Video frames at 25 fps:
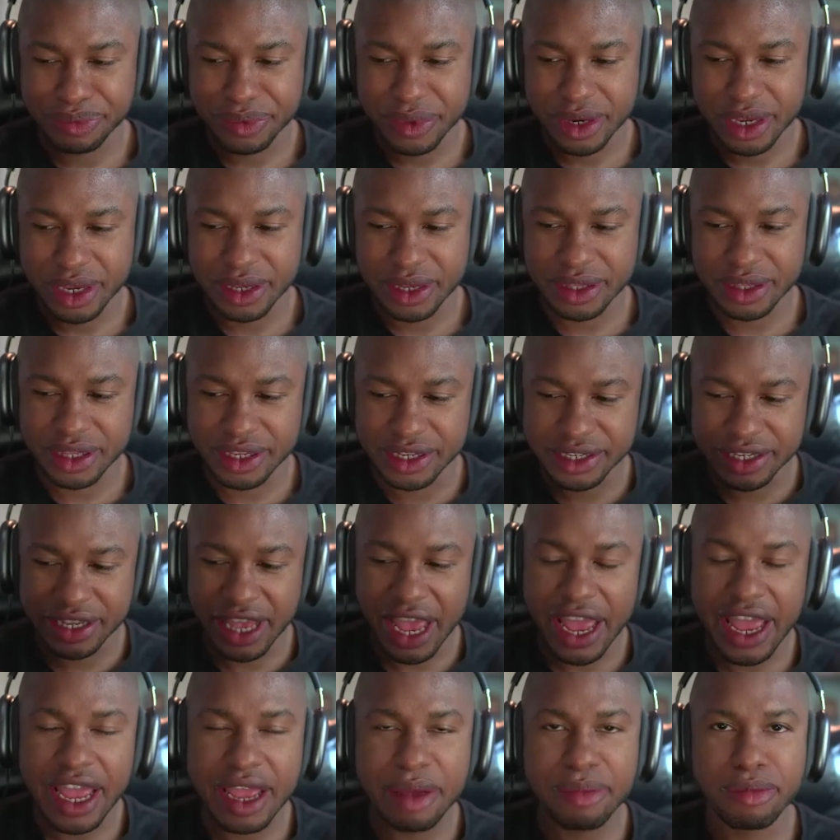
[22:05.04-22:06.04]
this
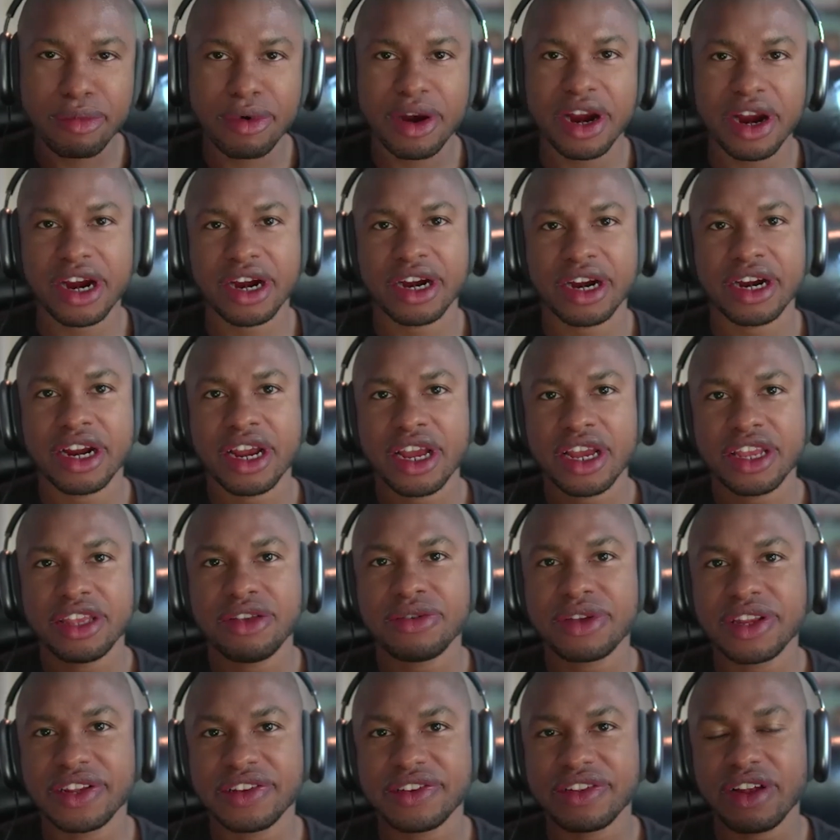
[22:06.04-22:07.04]
game where you
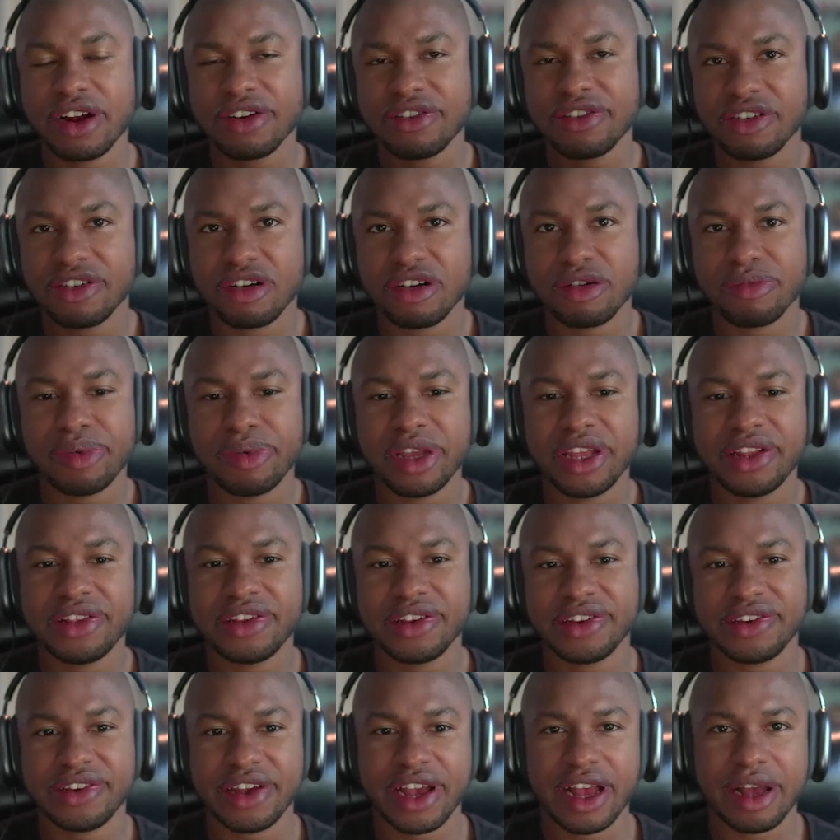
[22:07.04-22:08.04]
can start your own pizza
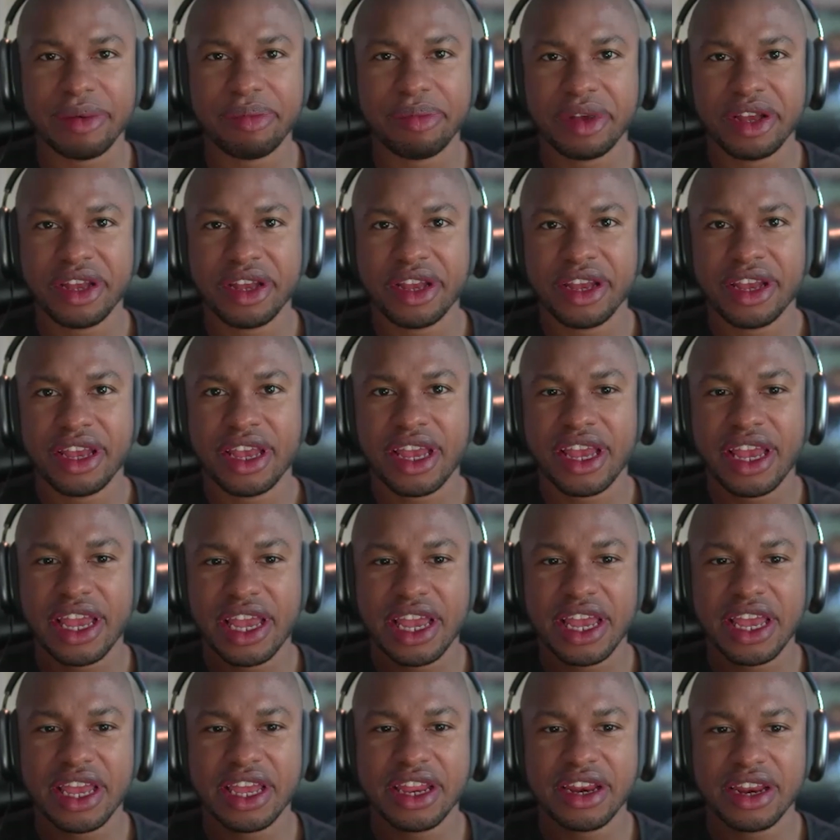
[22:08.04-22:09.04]
shop,
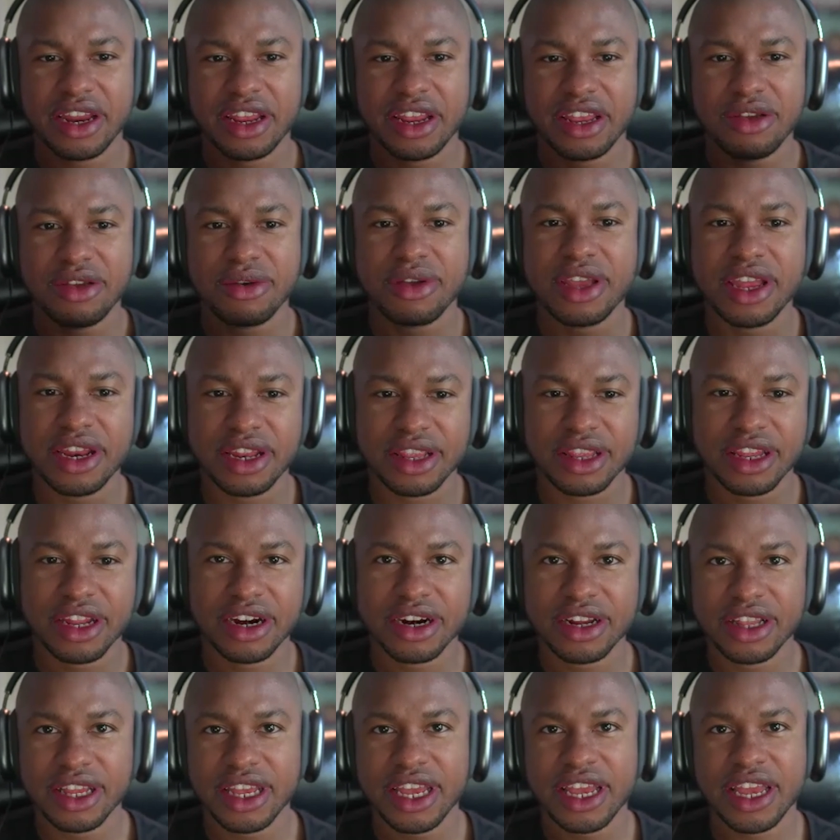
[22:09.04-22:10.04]
and you can
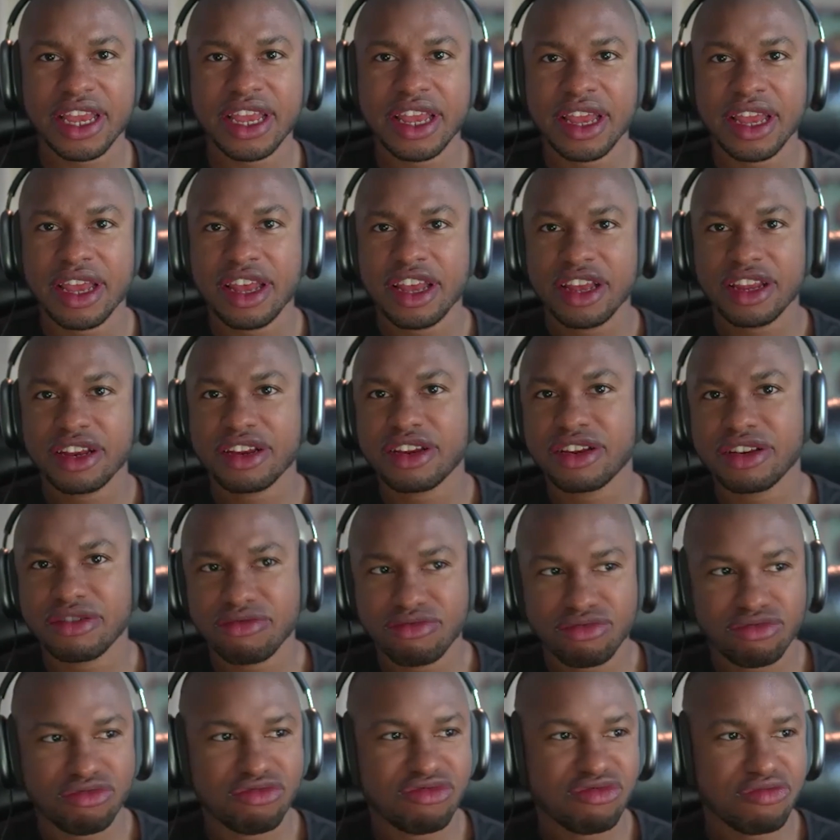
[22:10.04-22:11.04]
literally
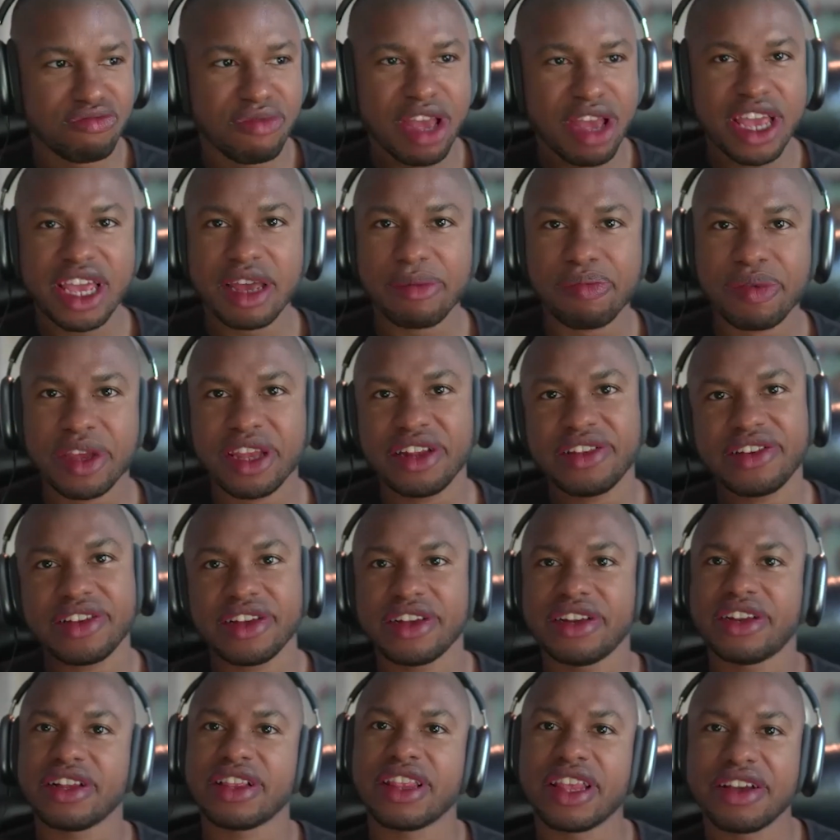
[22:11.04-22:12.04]
make a pizza,
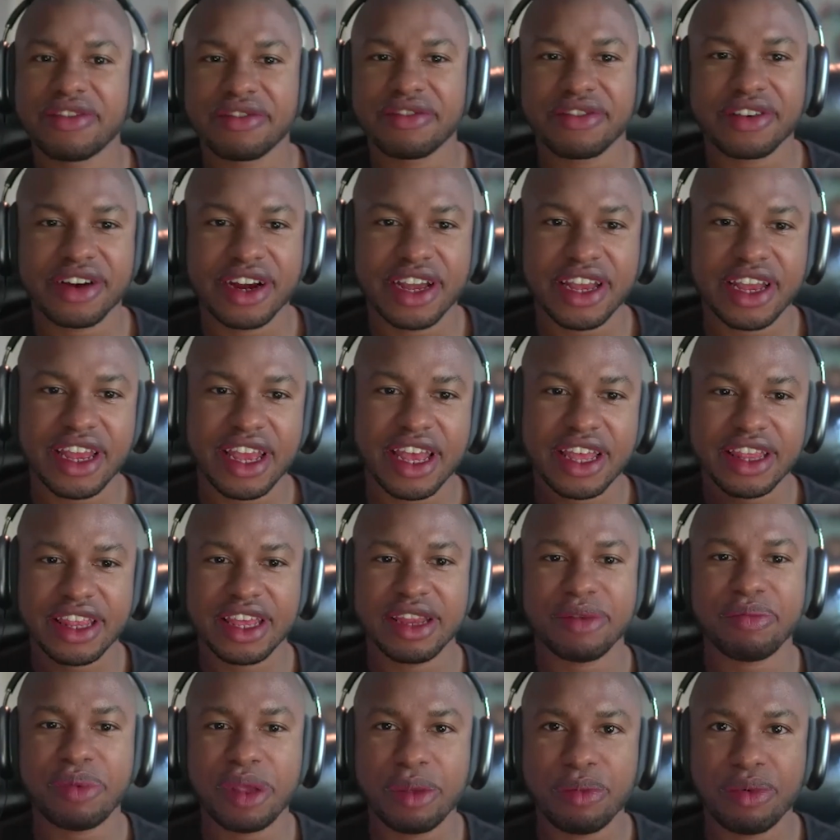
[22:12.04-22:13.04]
deliver it, and
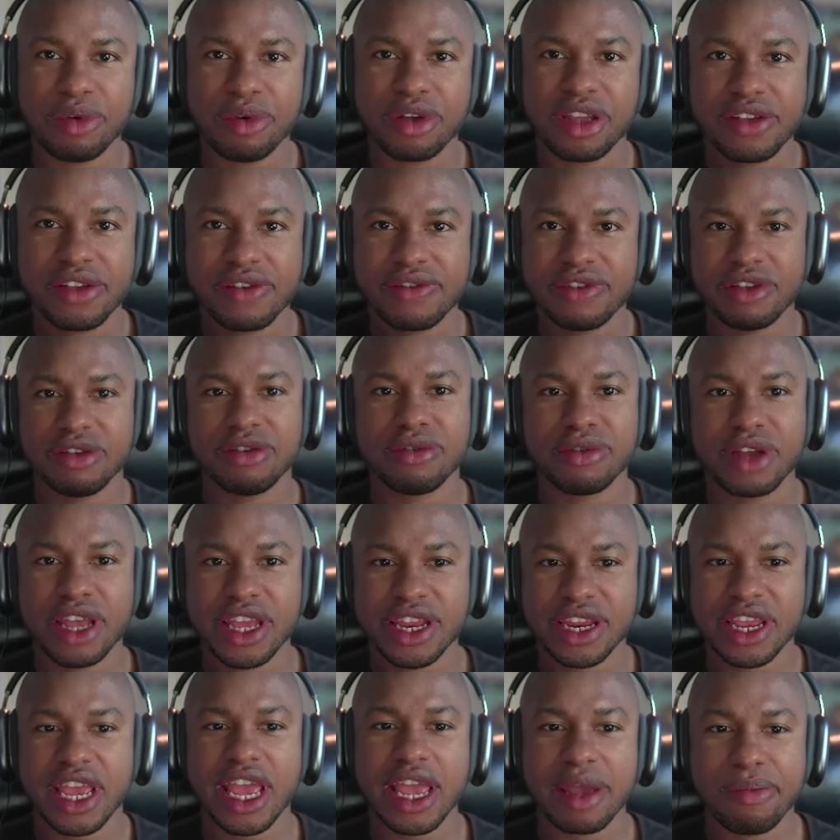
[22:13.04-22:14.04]
then people give you
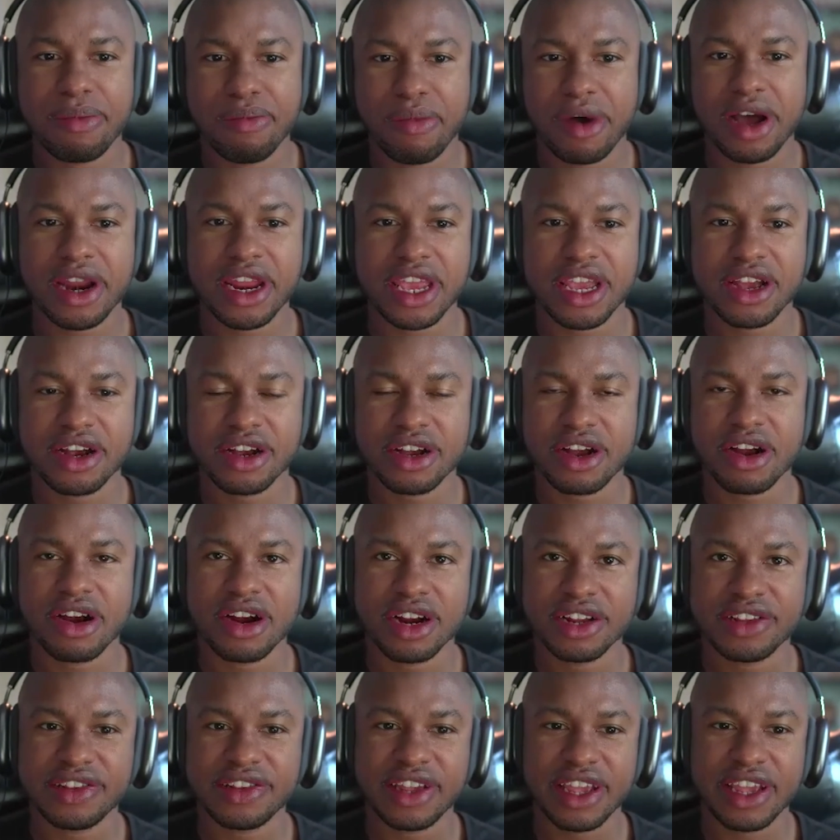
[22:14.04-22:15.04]
in-game money or
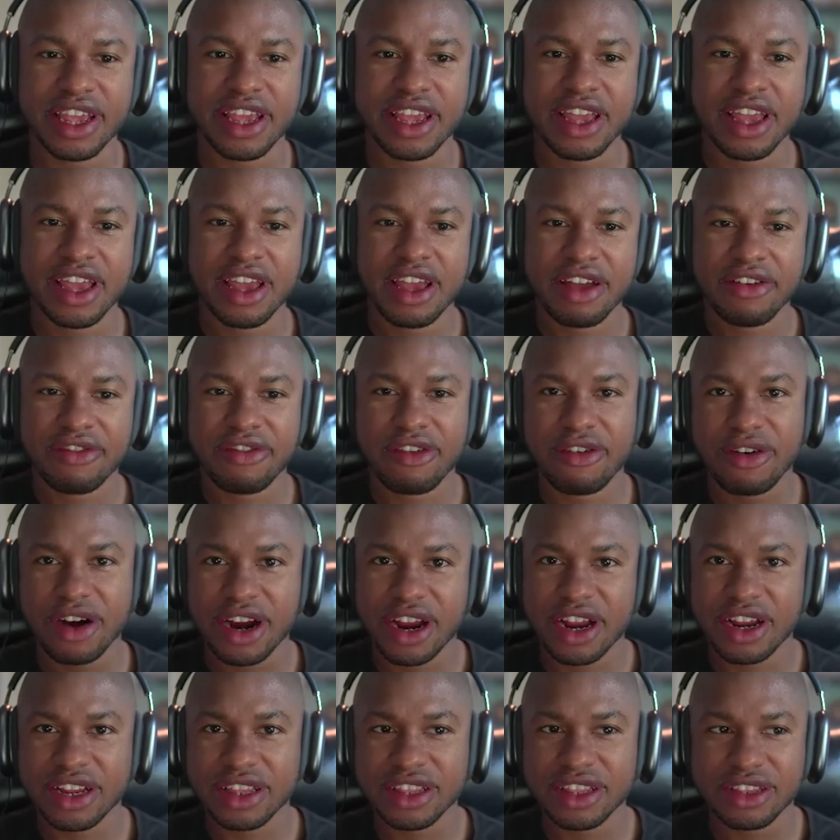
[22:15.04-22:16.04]
currency for
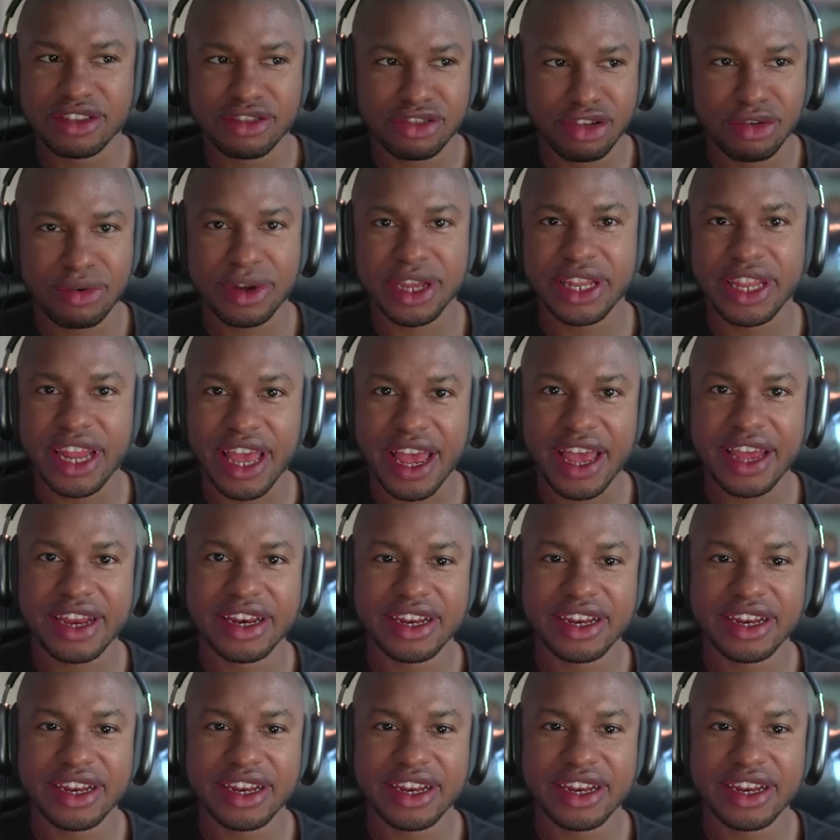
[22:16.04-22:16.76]
doing that.